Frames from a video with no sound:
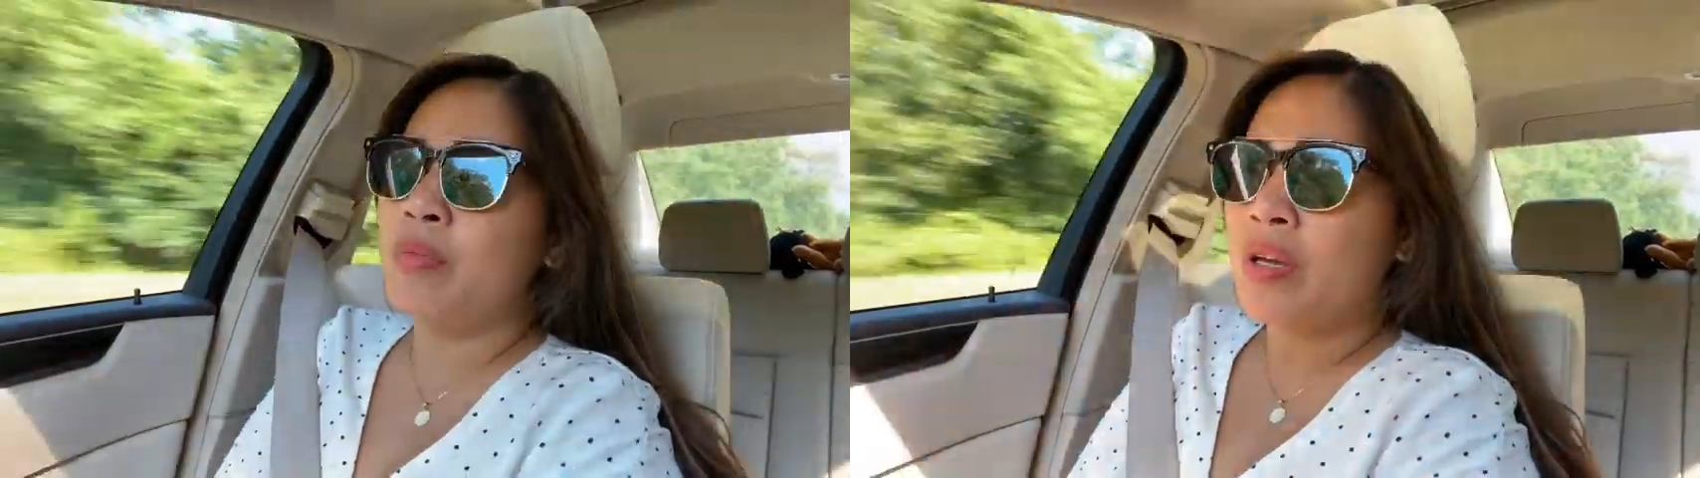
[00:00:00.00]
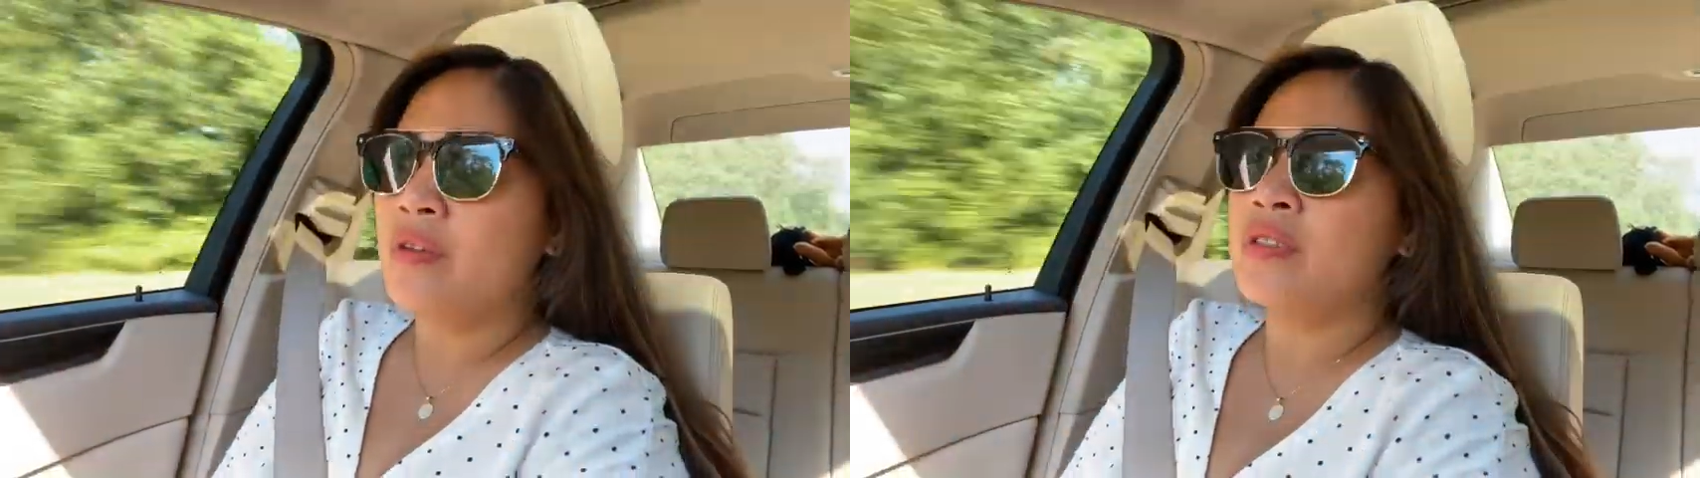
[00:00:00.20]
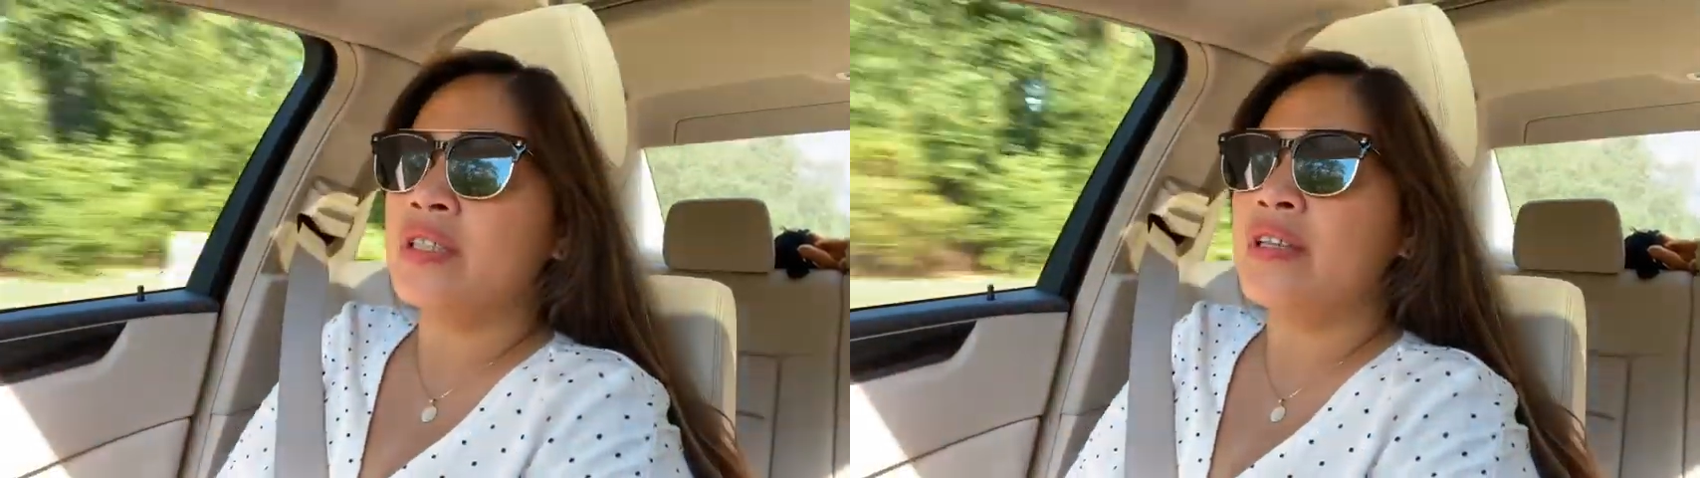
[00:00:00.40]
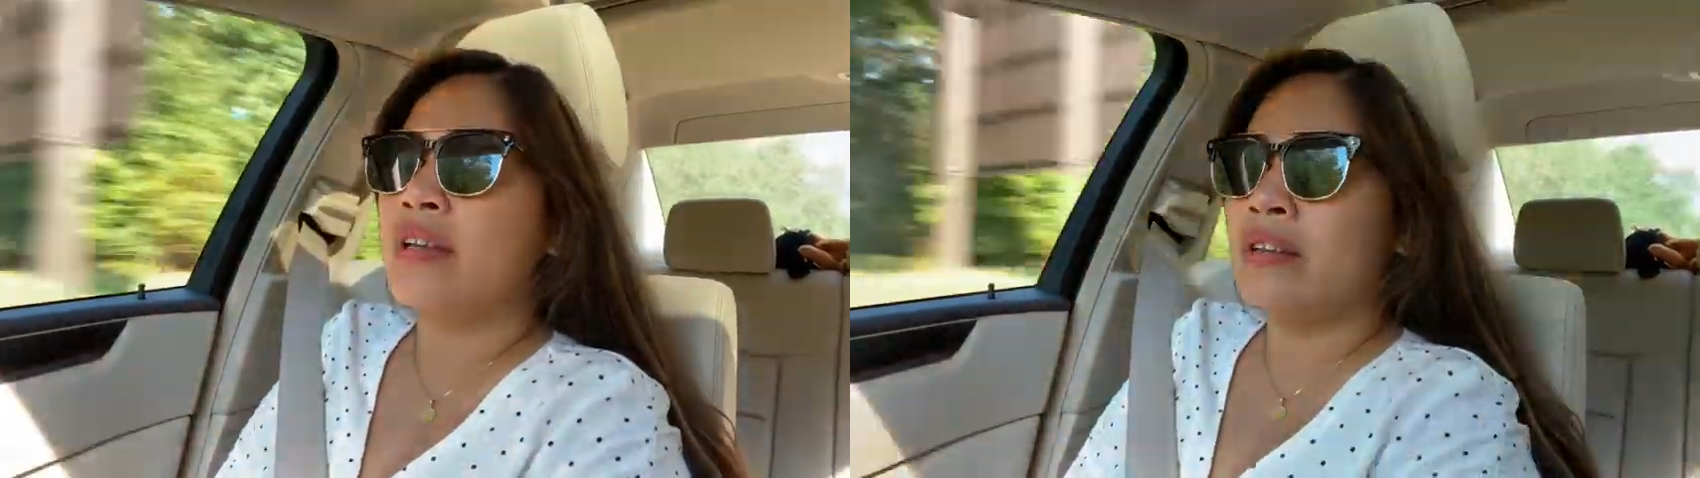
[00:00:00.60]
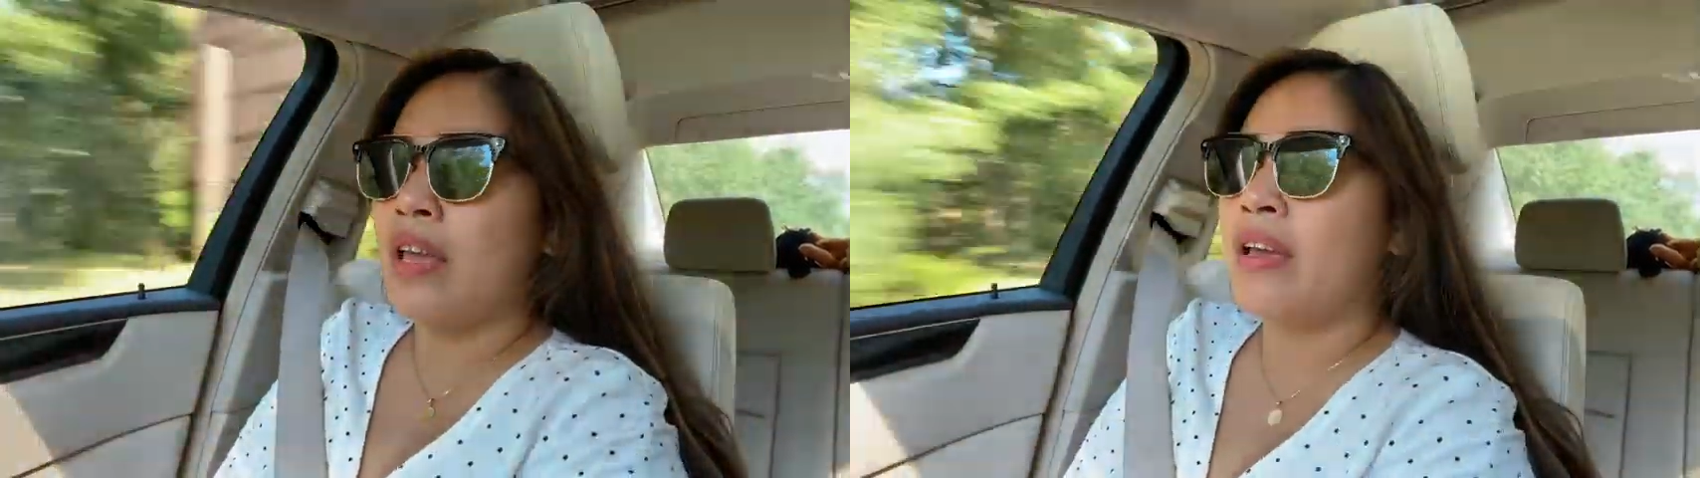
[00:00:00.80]
because they
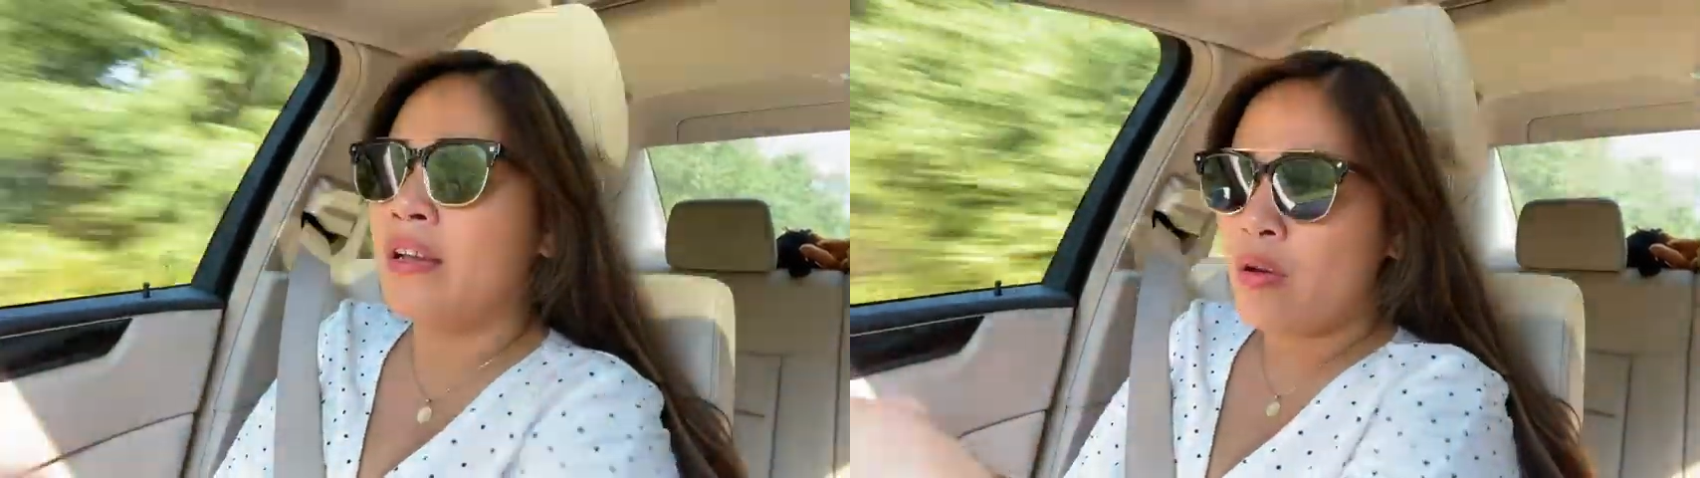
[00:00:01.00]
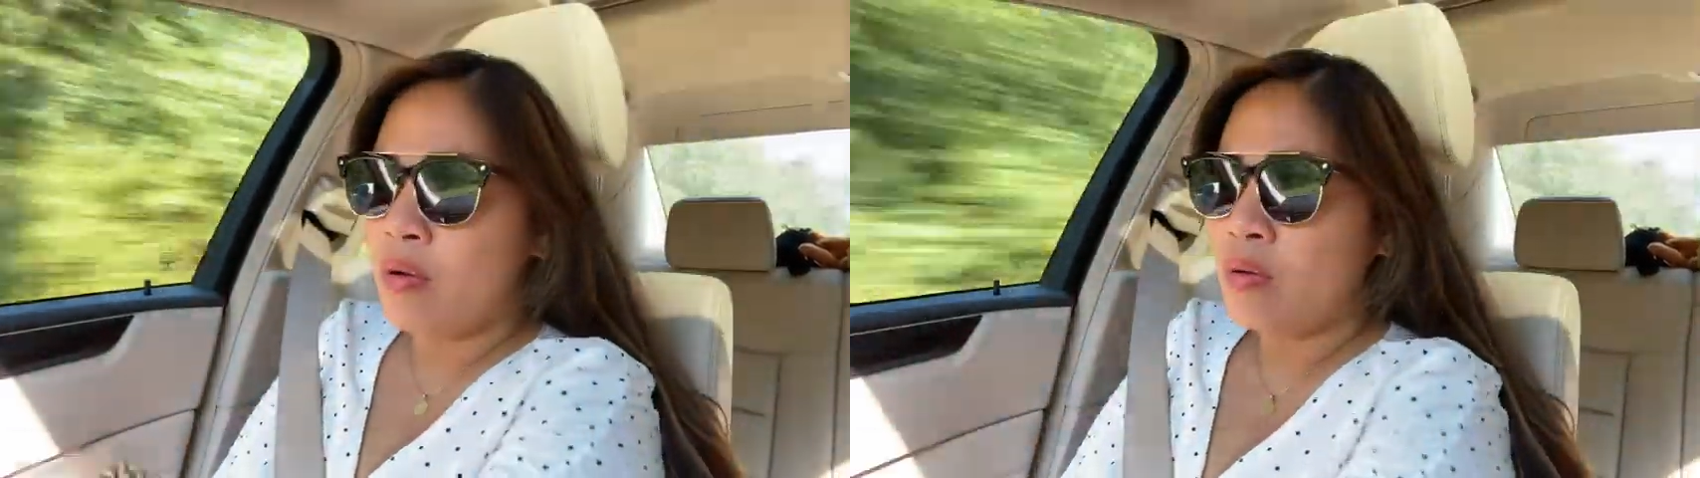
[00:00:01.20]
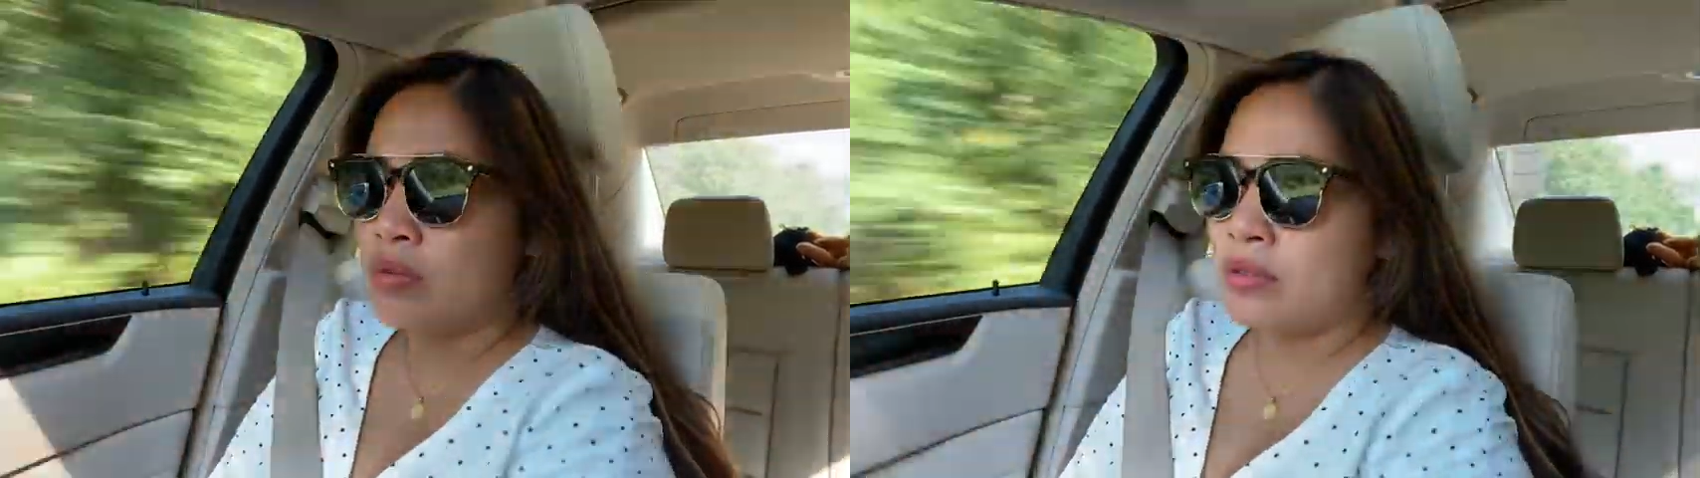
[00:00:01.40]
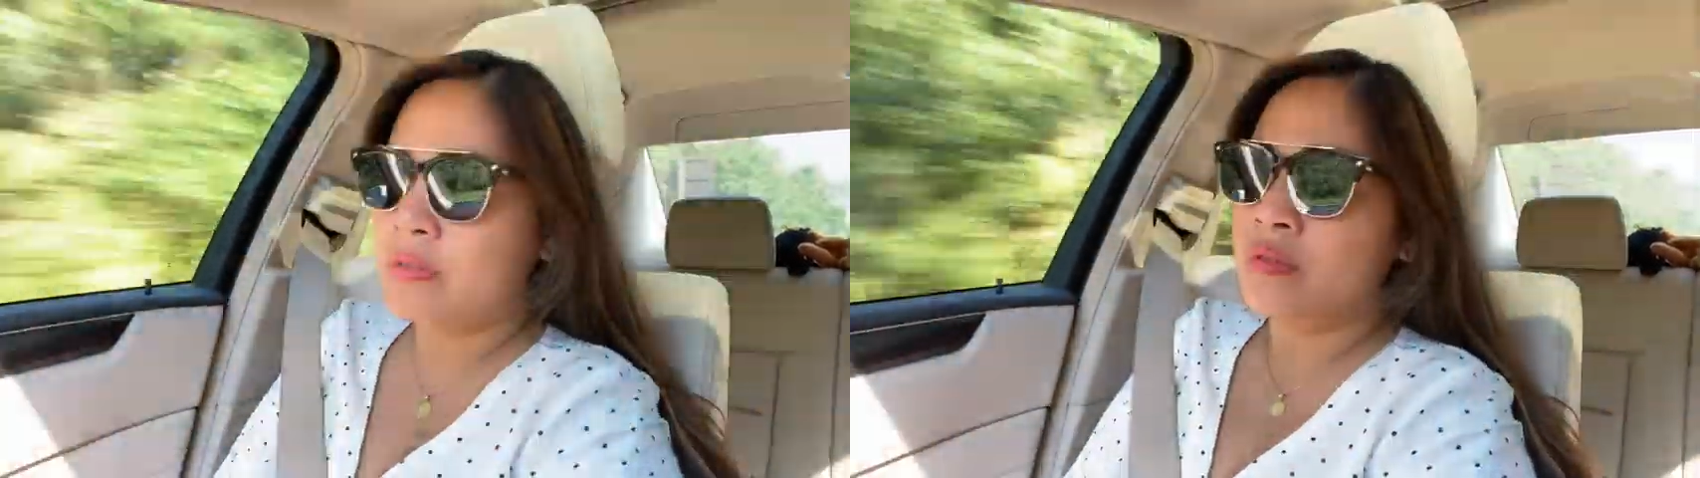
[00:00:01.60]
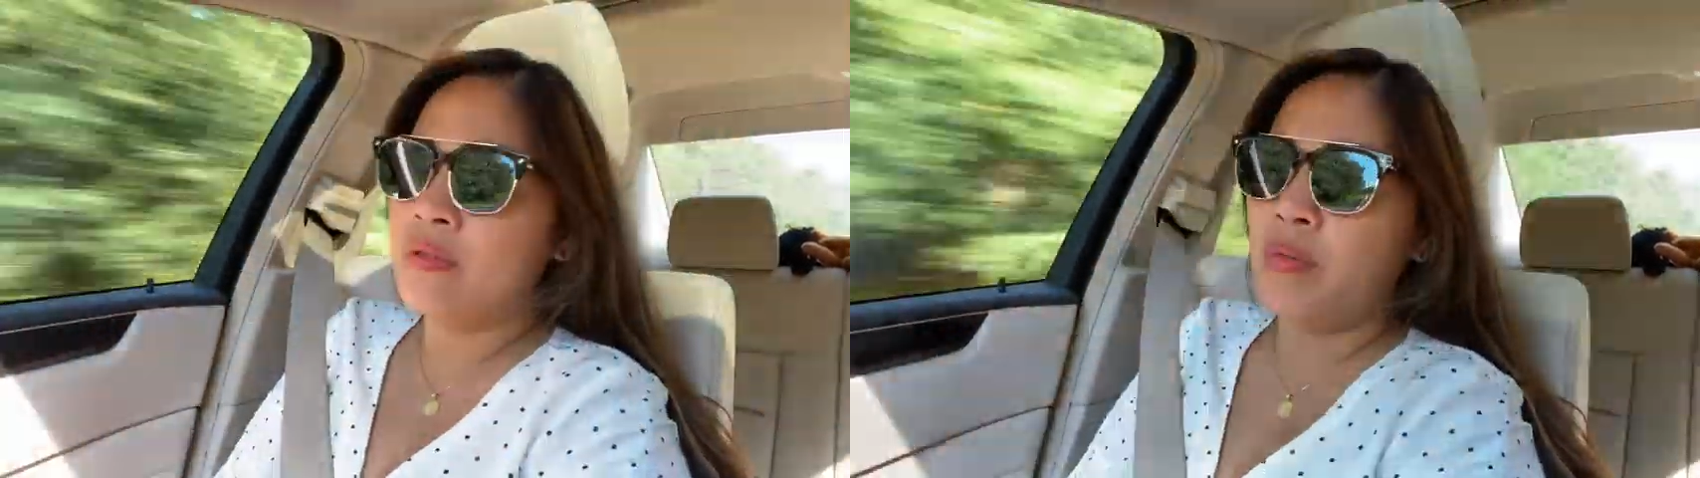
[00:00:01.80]
think they can go to